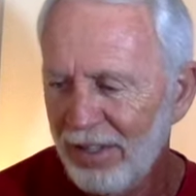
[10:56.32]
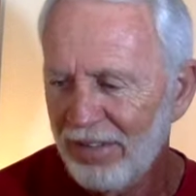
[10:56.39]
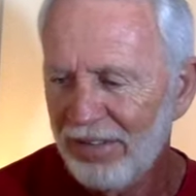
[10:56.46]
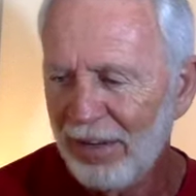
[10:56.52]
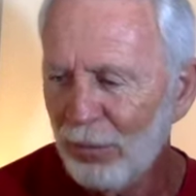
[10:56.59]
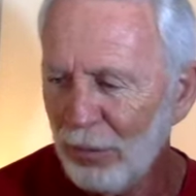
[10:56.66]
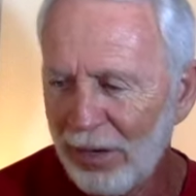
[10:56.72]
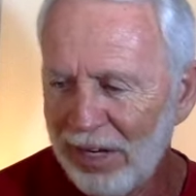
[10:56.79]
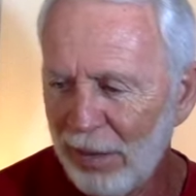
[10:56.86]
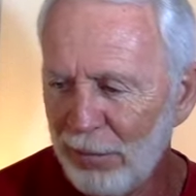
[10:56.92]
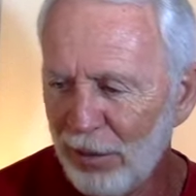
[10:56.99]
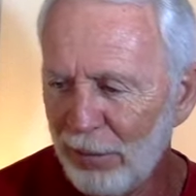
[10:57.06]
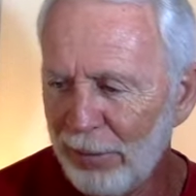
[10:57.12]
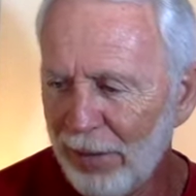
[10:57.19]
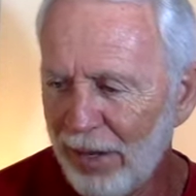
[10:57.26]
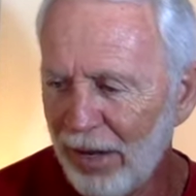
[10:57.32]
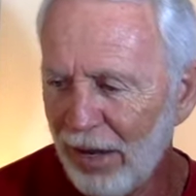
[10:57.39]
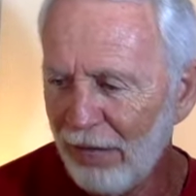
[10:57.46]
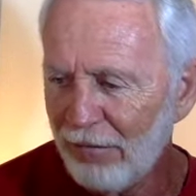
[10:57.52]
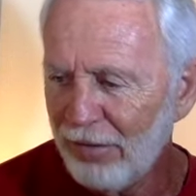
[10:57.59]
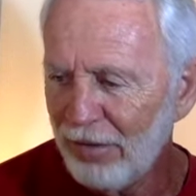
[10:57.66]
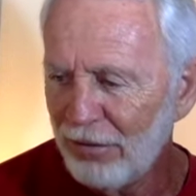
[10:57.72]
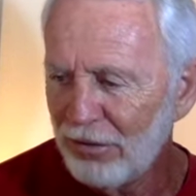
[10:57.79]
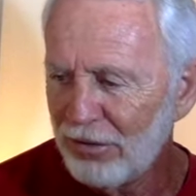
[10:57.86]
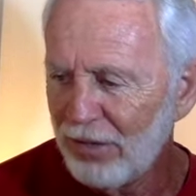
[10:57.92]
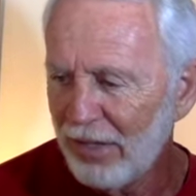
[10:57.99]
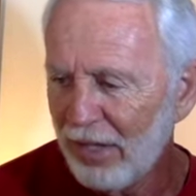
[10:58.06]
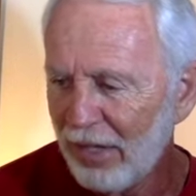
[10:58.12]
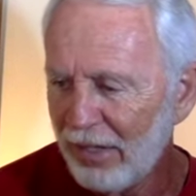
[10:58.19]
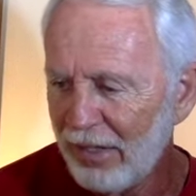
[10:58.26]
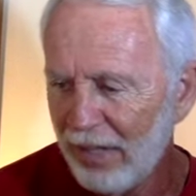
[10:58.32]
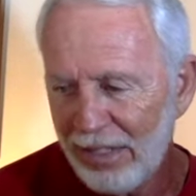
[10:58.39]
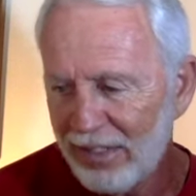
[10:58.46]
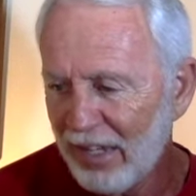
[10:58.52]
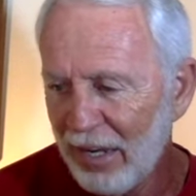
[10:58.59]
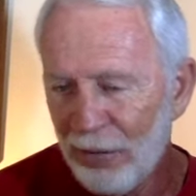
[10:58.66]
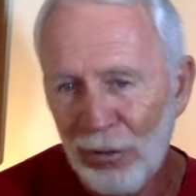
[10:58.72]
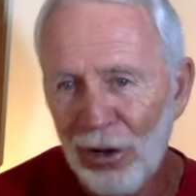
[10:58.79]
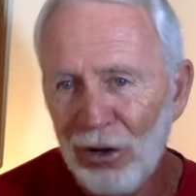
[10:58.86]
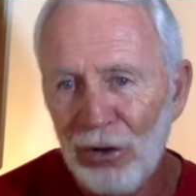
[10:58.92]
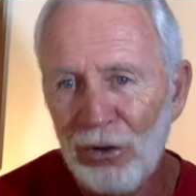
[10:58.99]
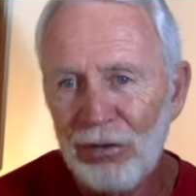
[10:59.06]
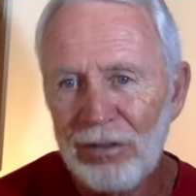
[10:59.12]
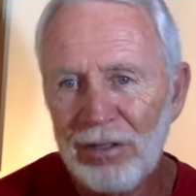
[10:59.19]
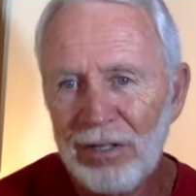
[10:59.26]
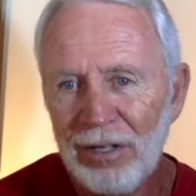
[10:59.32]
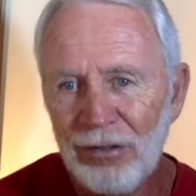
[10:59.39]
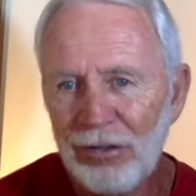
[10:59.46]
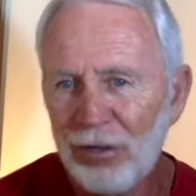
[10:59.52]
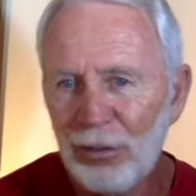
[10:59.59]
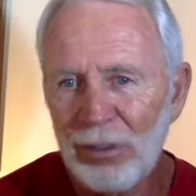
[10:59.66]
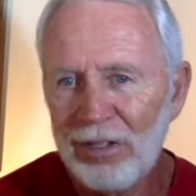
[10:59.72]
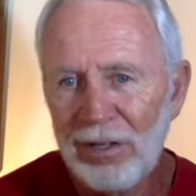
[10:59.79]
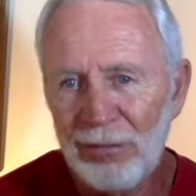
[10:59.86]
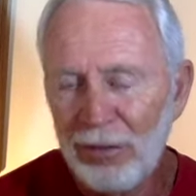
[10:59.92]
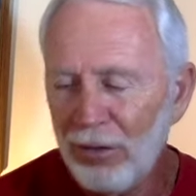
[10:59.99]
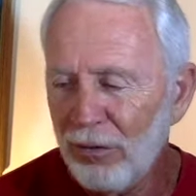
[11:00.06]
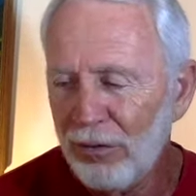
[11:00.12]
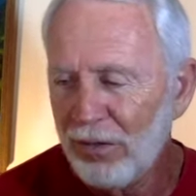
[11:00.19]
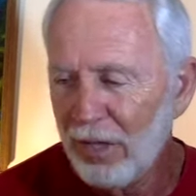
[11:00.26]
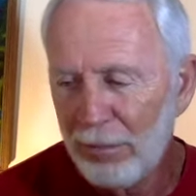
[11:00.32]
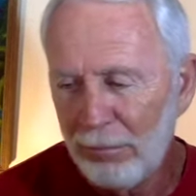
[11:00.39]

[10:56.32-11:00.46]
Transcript: They were claiming to be Calvinist, and yet they wrote, listen to what they wrote. That,